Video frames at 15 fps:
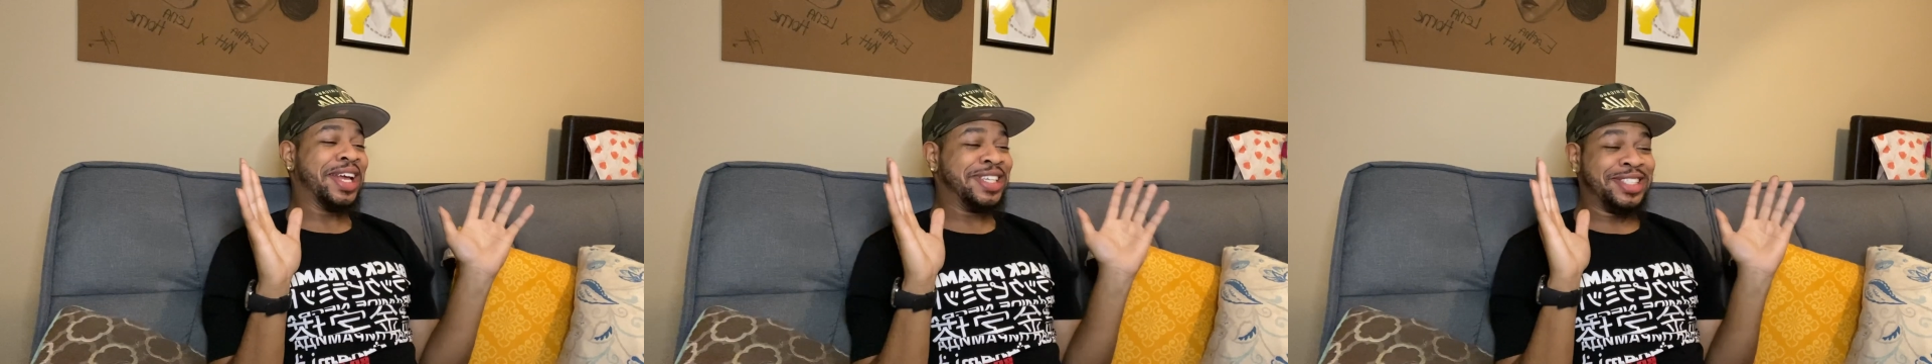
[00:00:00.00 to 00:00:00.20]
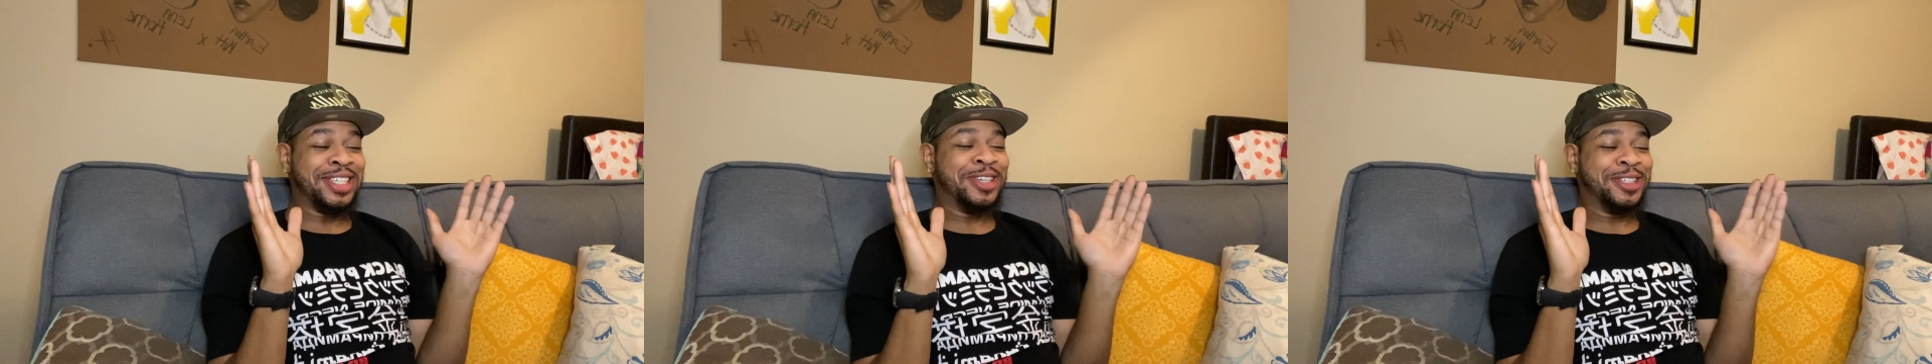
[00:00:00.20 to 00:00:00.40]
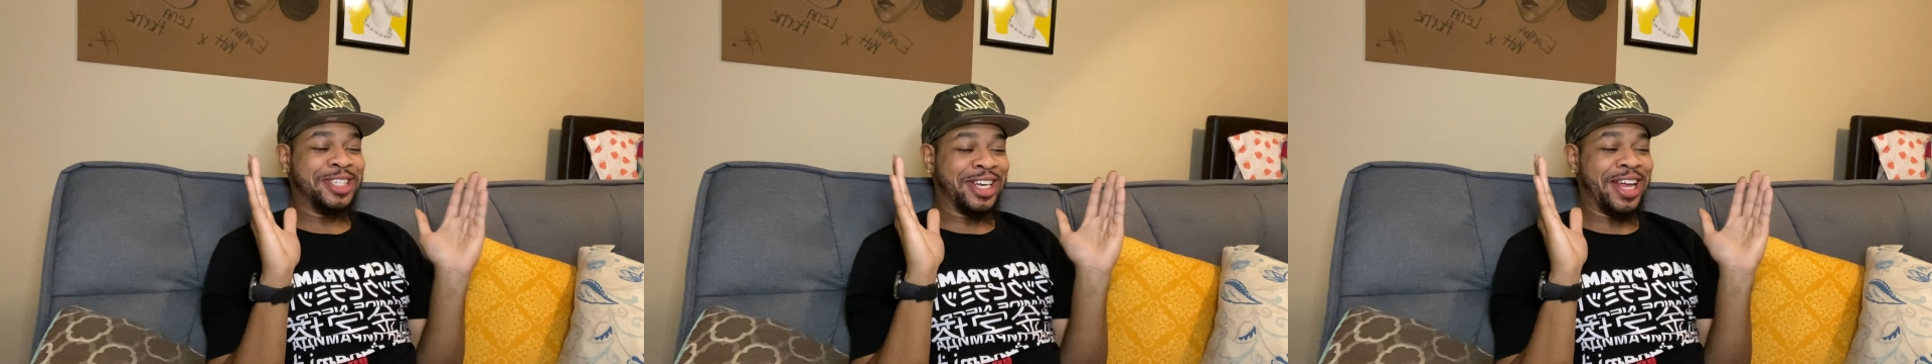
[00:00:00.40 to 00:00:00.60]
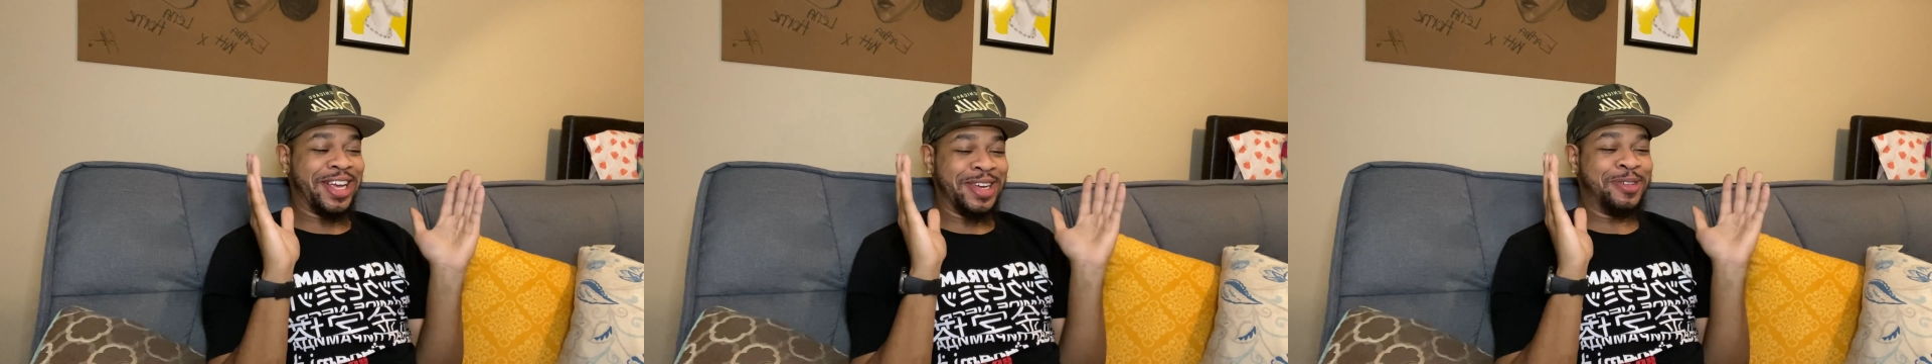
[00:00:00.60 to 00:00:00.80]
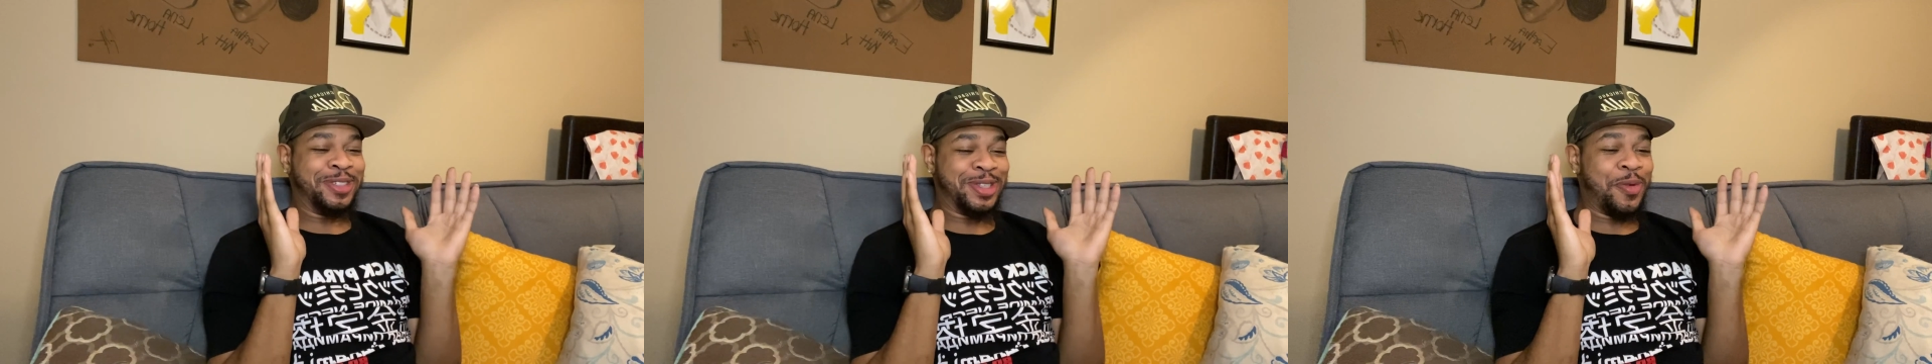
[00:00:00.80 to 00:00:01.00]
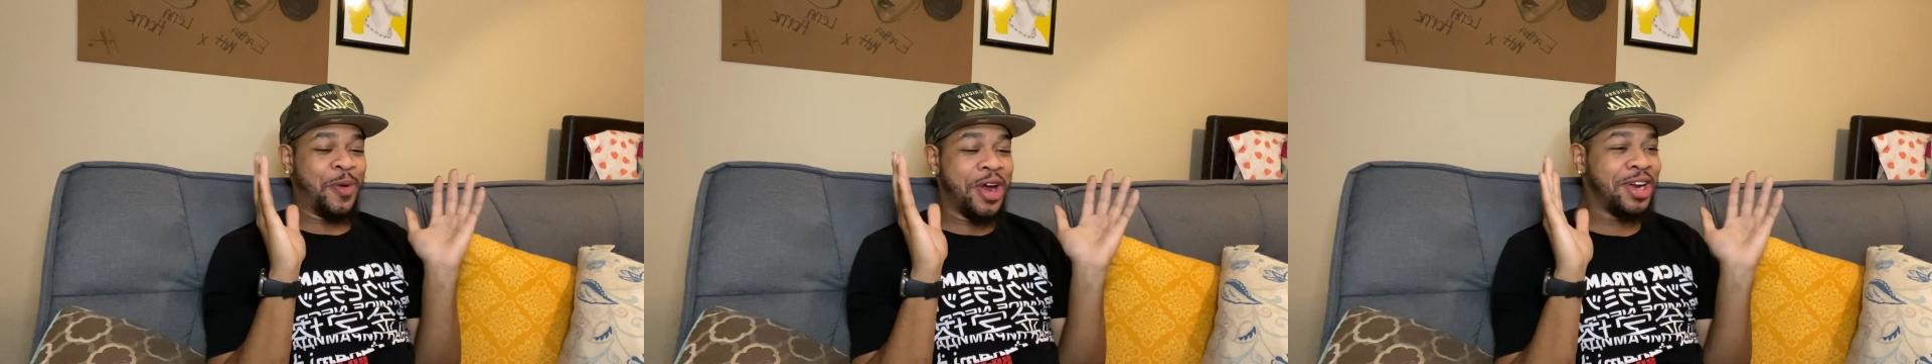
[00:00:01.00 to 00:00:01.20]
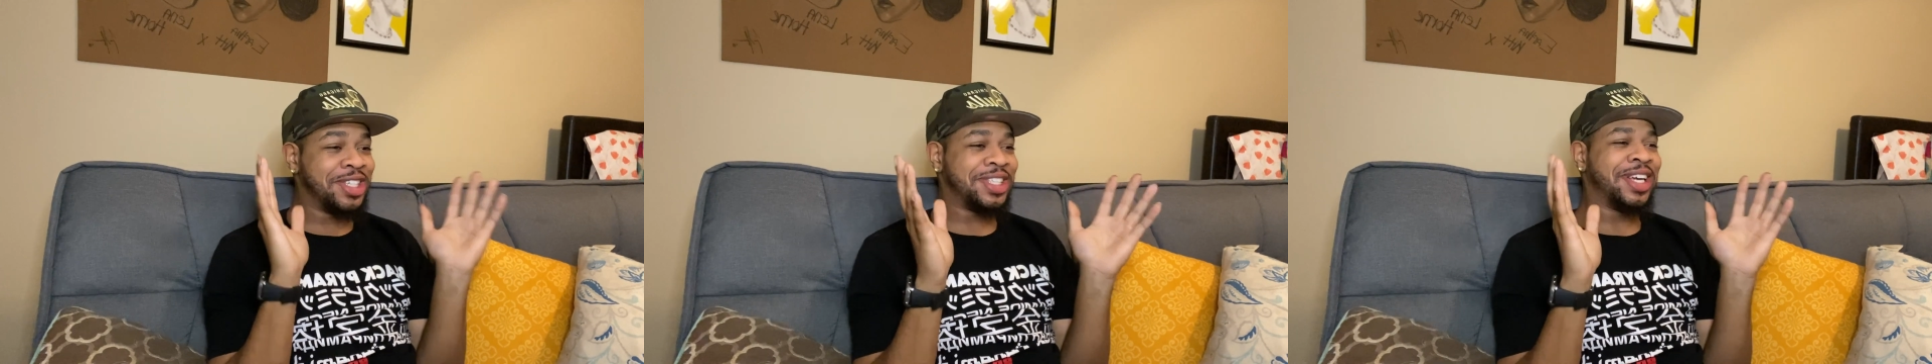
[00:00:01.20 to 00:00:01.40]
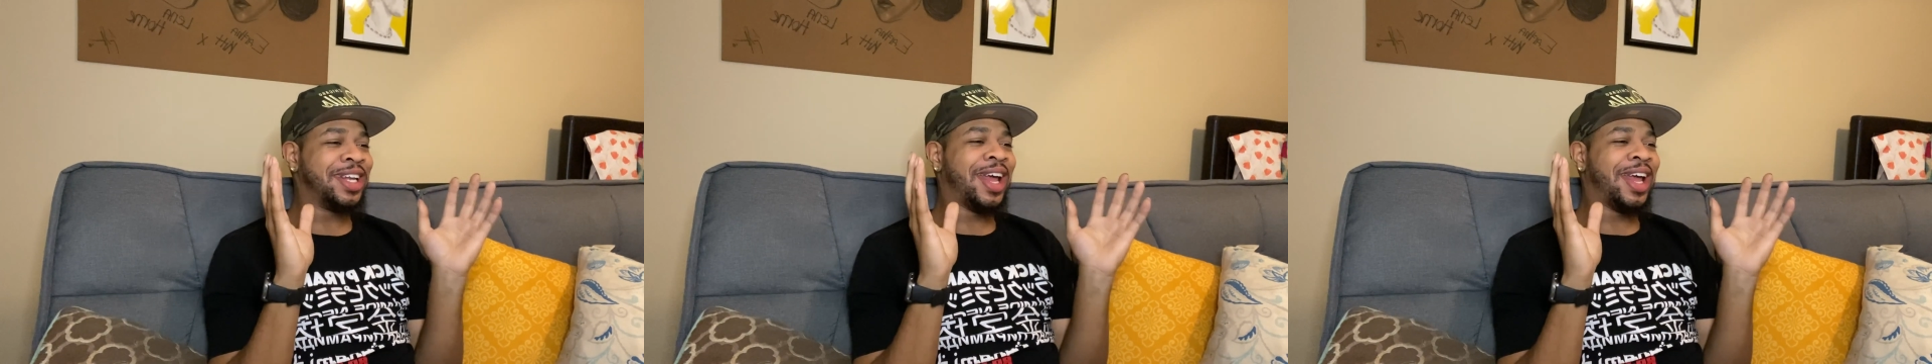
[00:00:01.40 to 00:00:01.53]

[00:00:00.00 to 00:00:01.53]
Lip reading: seriously, like it was the weirdest thing.